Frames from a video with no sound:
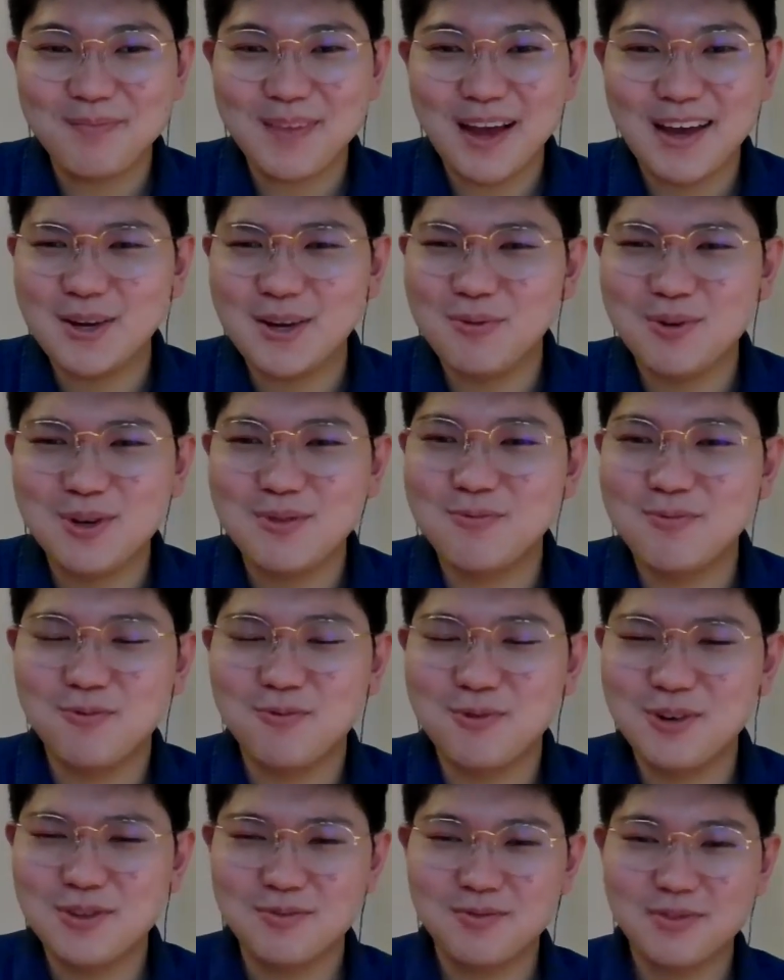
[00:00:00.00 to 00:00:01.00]
I
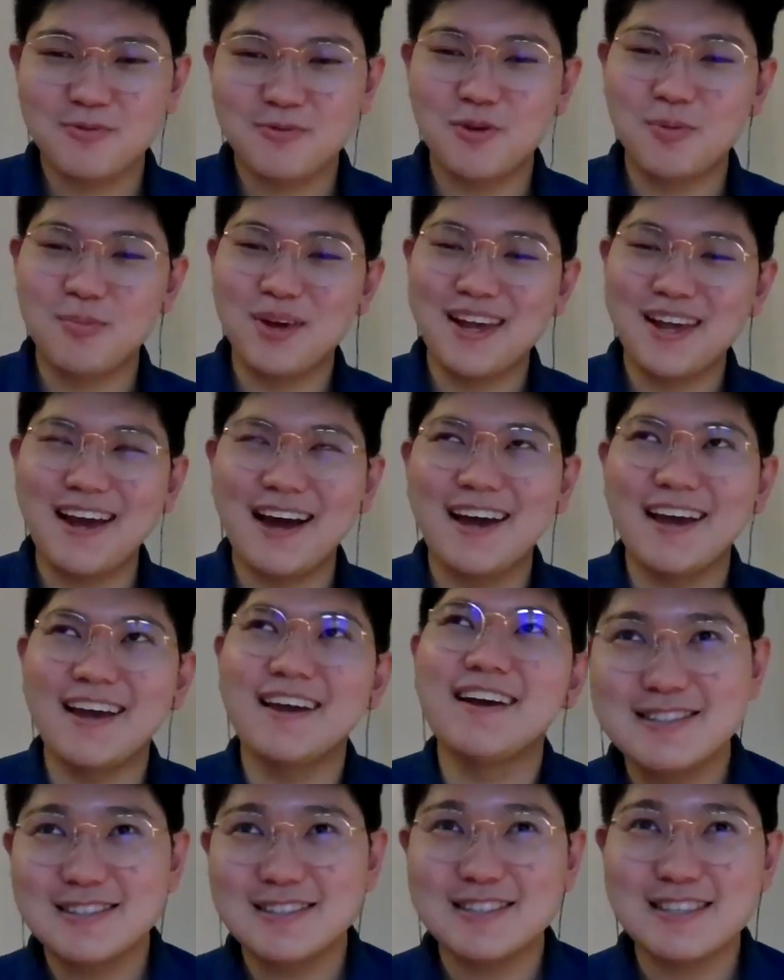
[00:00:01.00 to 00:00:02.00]
think for me, I
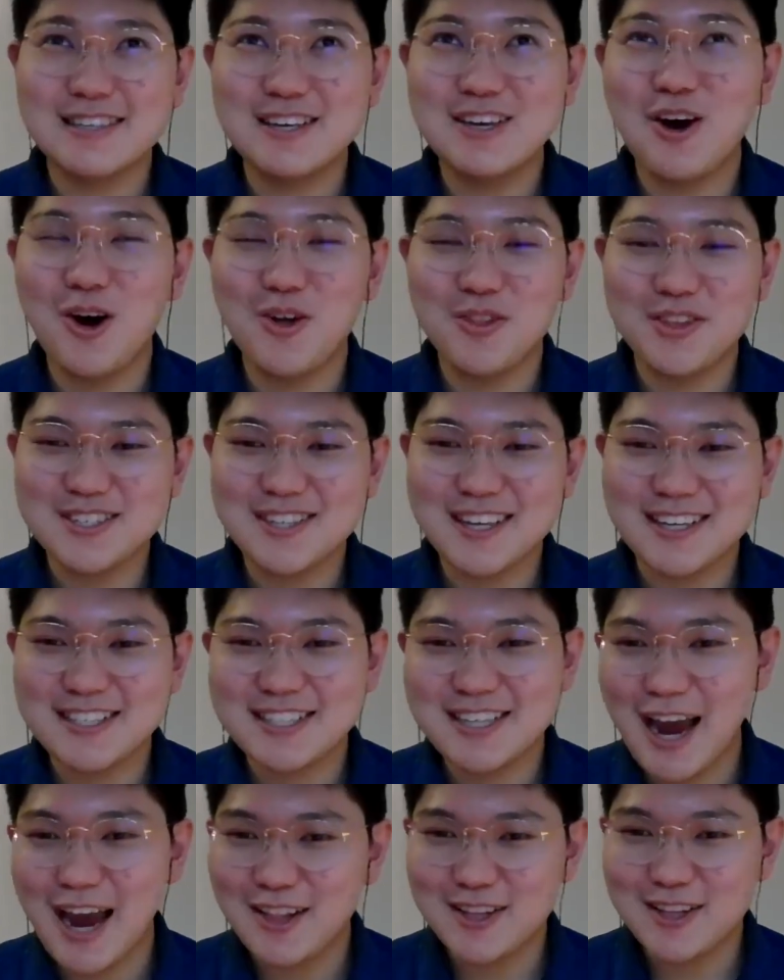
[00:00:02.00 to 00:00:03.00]
see all these
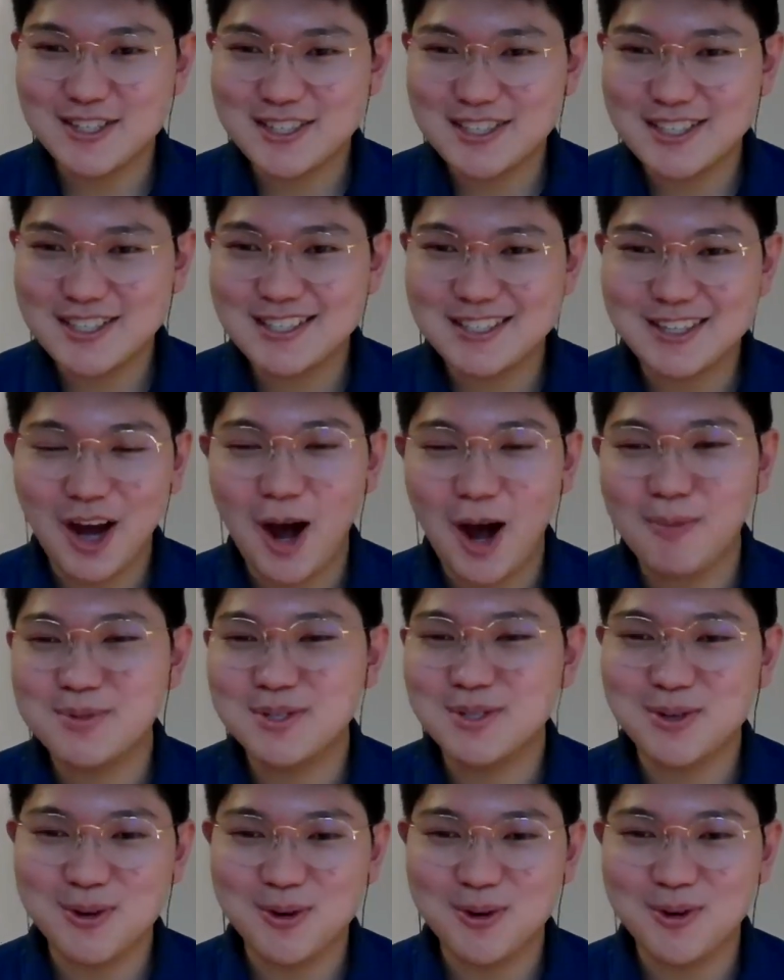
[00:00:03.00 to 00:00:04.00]
challenges and
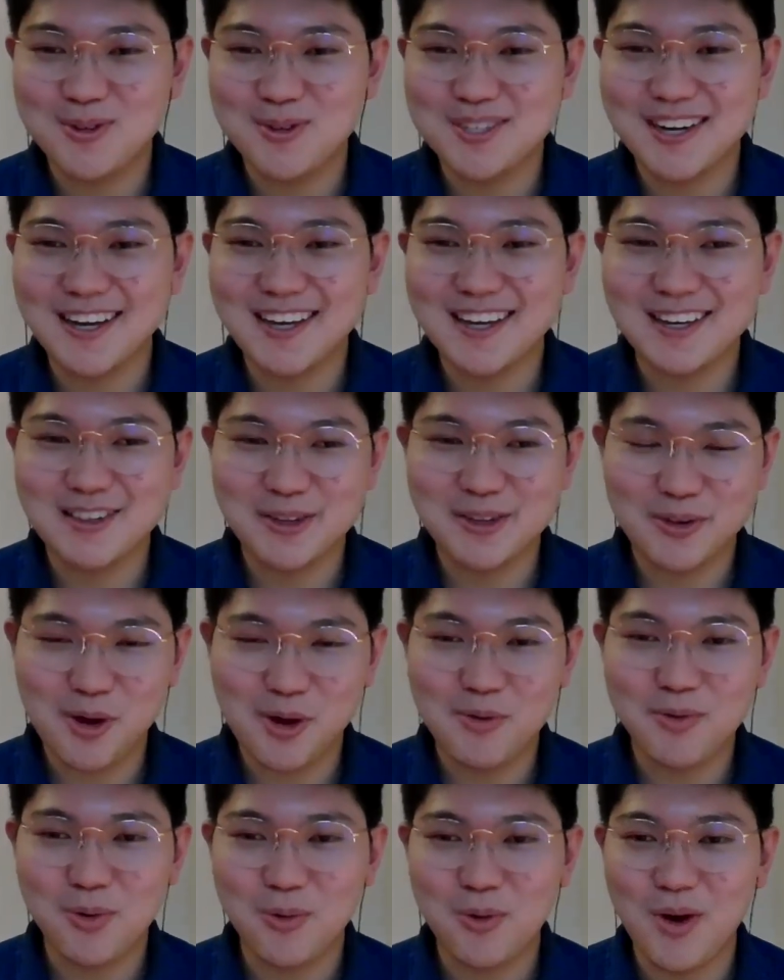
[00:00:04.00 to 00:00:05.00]
obstacles and I get a little
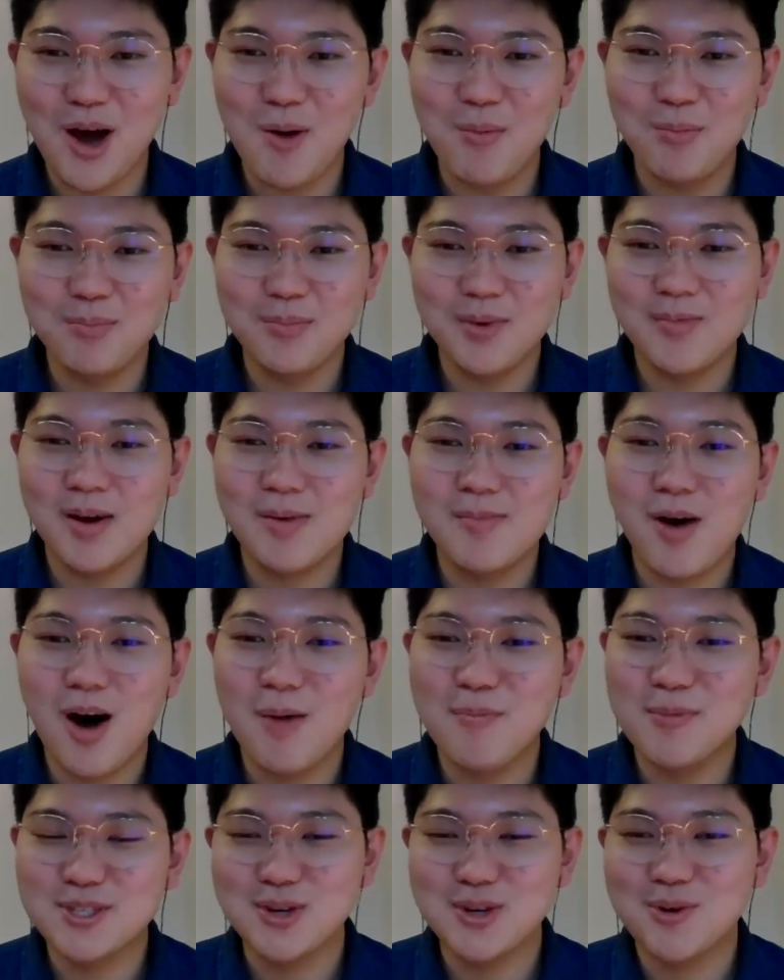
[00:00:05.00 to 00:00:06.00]
overwhelmed, but my
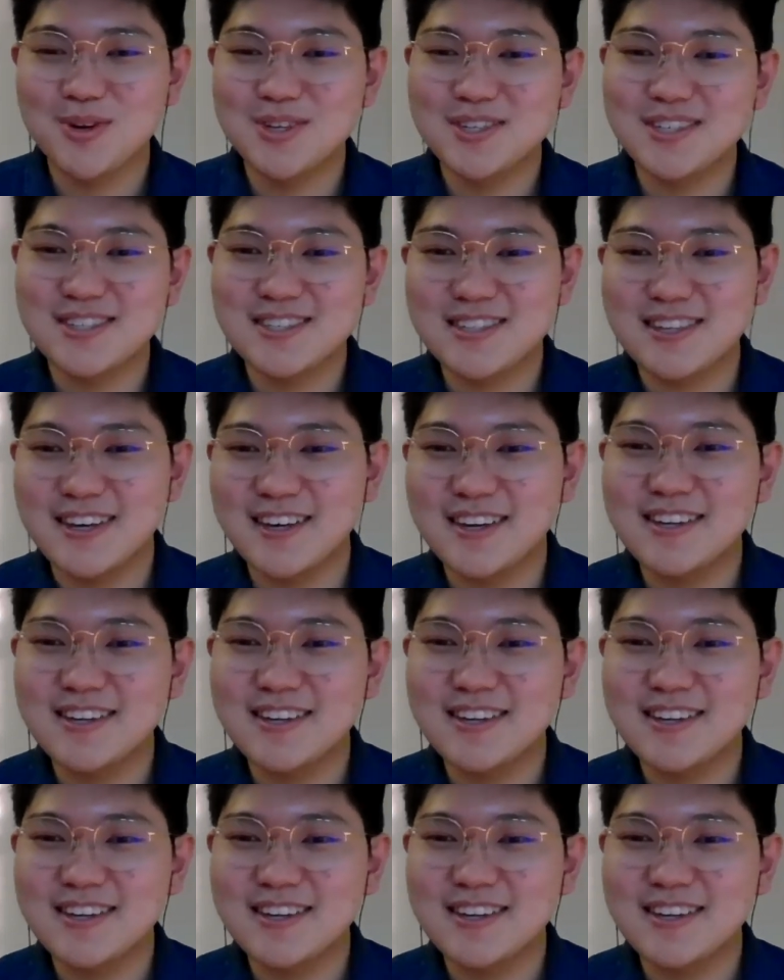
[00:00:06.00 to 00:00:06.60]
mom is always just